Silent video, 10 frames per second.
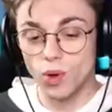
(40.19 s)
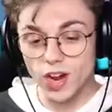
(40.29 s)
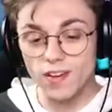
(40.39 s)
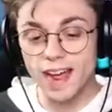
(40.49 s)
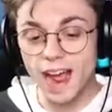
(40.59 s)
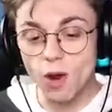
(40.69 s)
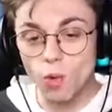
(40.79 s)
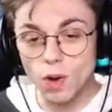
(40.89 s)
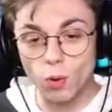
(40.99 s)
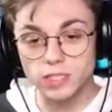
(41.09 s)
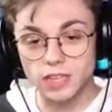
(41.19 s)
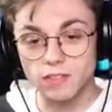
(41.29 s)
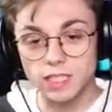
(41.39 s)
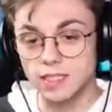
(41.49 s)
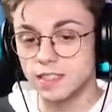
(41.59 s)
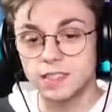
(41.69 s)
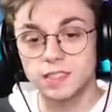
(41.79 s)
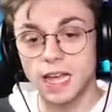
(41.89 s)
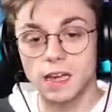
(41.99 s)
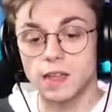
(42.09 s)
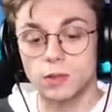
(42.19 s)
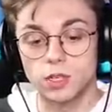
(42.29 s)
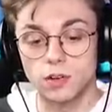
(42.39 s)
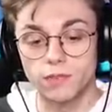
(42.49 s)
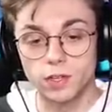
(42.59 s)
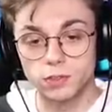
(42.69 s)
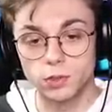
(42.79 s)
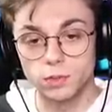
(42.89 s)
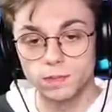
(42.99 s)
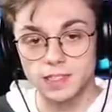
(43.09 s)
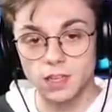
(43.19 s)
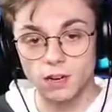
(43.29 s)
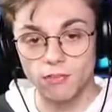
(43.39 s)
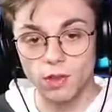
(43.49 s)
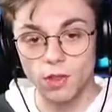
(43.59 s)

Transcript: We are now one point seventeen. This is exactly how it's going to feel too. It's going to feel